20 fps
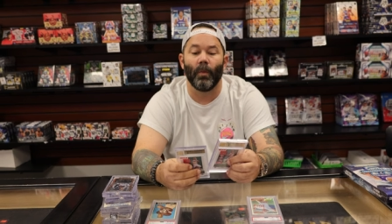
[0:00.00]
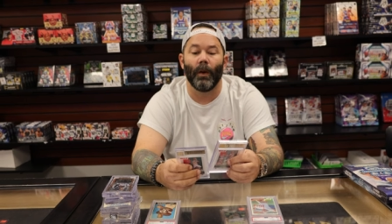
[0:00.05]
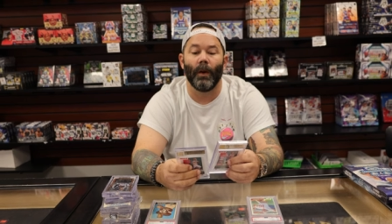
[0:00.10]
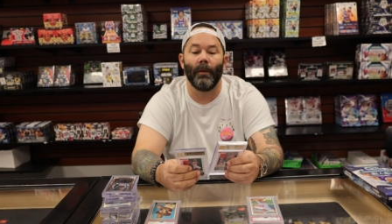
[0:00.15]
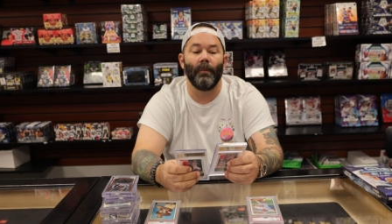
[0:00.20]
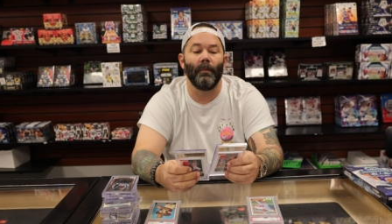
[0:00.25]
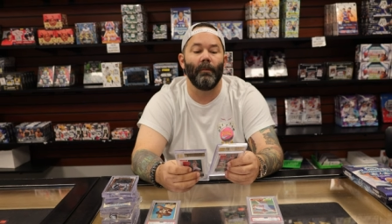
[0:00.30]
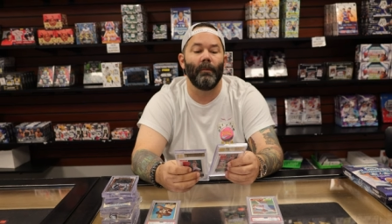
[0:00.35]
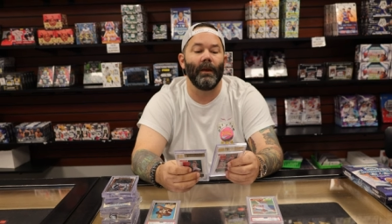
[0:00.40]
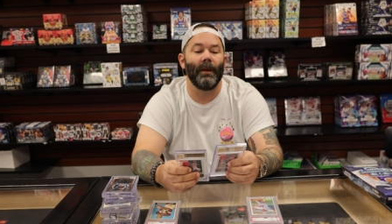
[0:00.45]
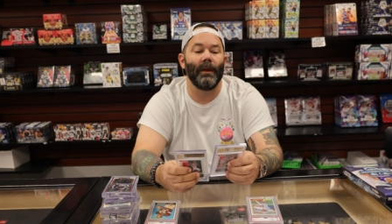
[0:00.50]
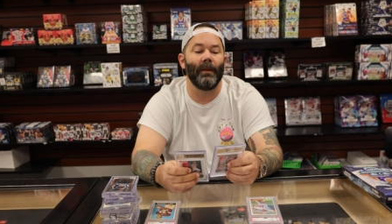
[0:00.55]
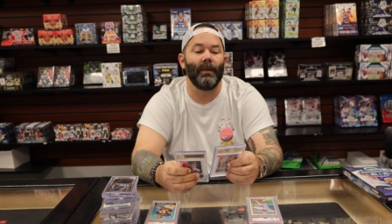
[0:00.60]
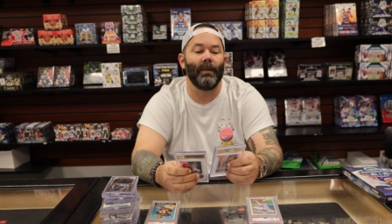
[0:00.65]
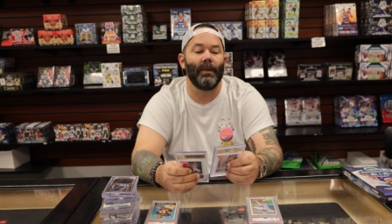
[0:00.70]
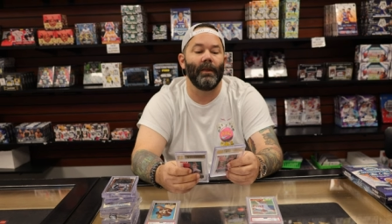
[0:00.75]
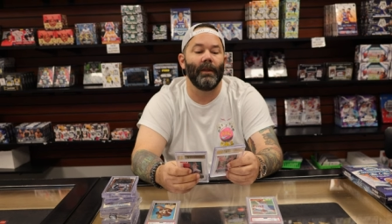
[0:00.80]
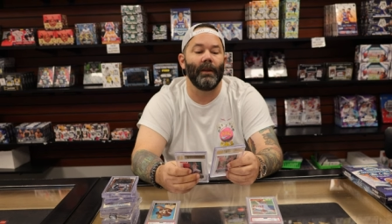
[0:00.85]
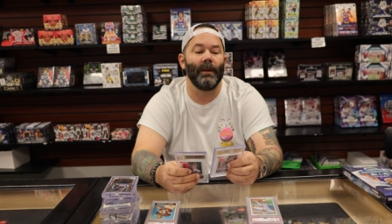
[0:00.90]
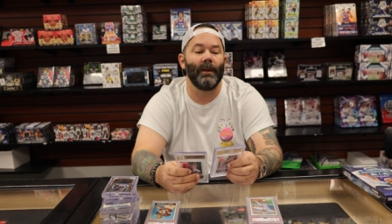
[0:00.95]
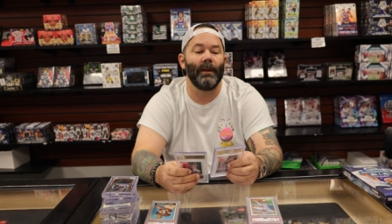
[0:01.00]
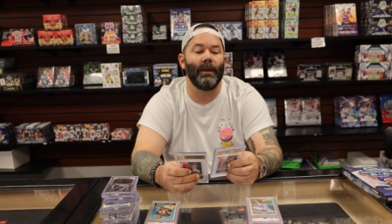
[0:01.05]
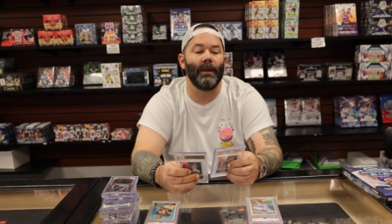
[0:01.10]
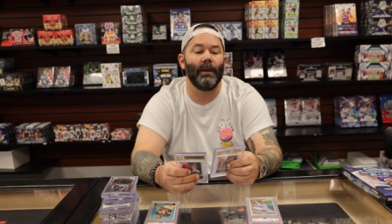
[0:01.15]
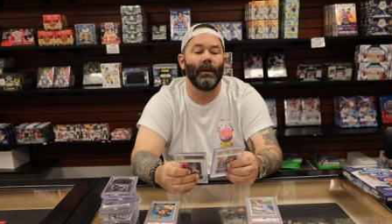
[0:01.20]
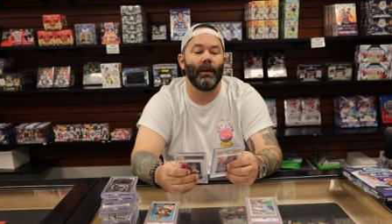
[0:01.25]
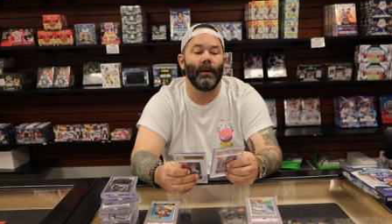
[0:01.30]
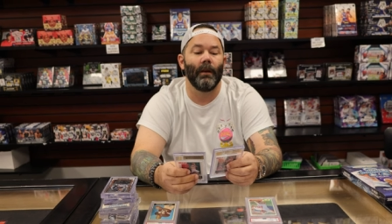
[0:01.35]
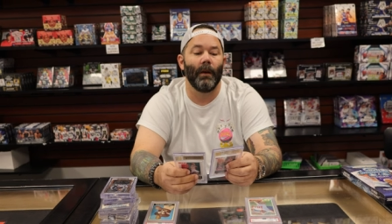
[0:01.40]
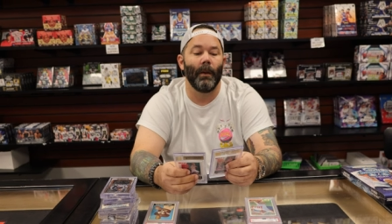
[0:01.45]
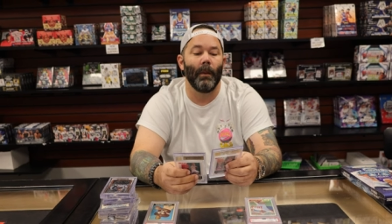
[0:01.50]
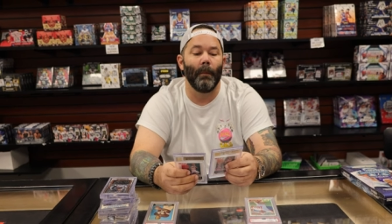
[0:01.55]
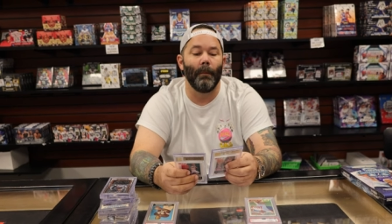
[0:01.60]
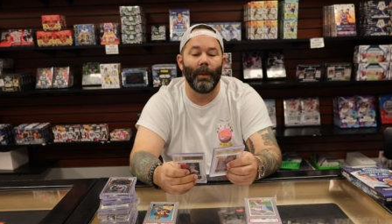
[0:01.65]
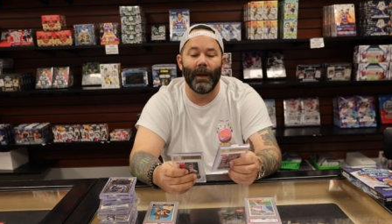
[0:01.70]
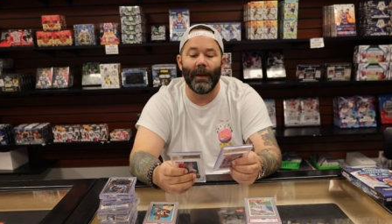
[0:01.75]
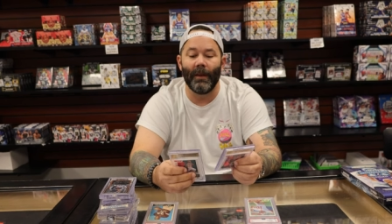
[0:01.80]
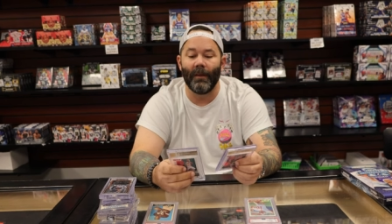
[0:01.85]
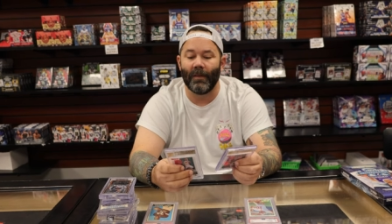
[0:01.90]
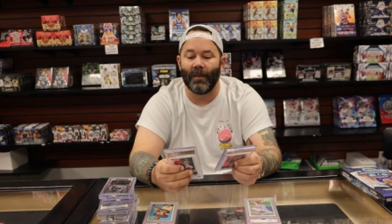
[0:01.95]
one being the
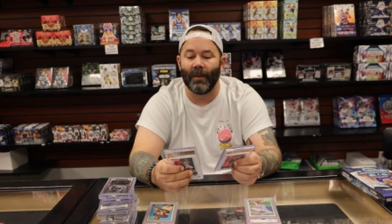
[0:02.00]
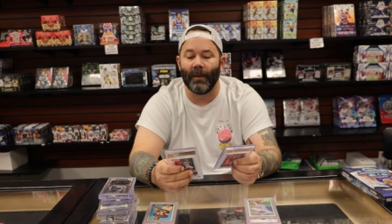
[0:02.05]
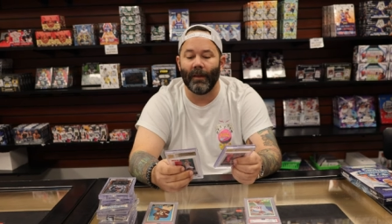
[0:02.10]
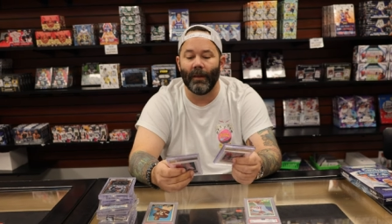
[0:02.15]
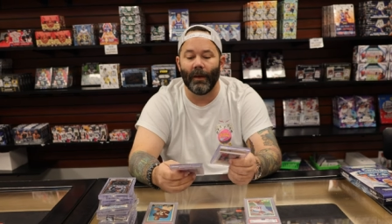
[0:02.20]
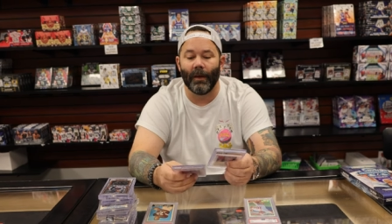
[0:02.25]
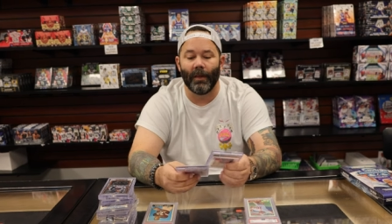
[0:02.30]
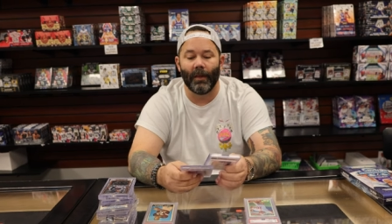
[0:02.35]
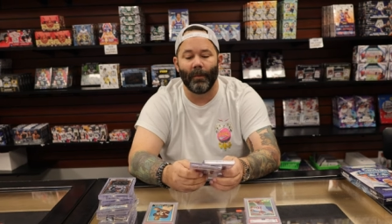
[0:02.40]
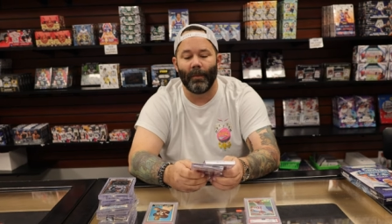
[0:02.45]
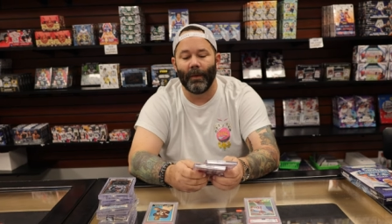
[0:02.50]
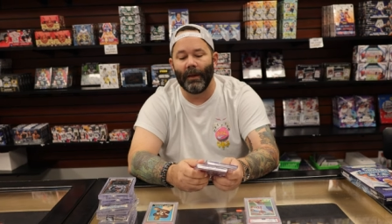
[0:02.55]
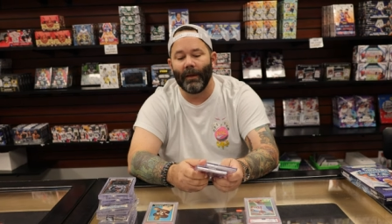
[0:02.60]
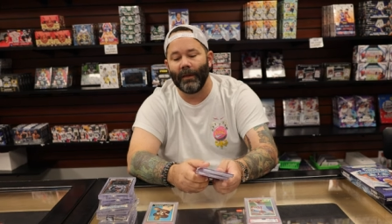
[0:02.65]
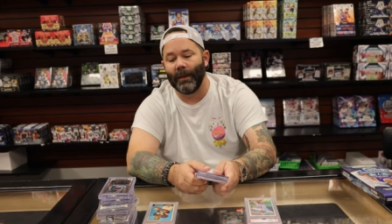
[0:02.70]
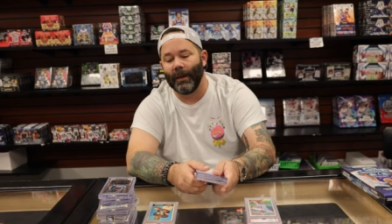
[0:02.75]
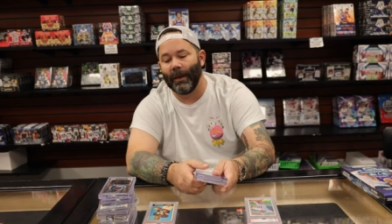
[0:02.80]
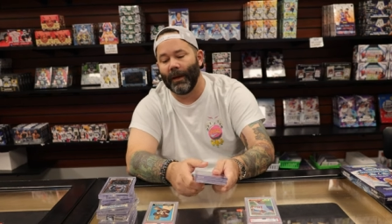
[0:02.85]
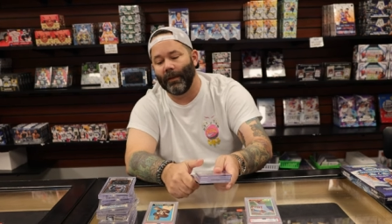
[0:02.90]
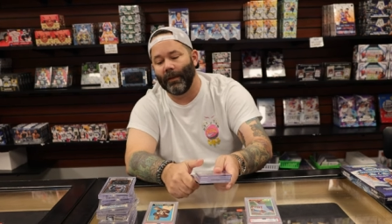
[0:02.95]
base and the other being the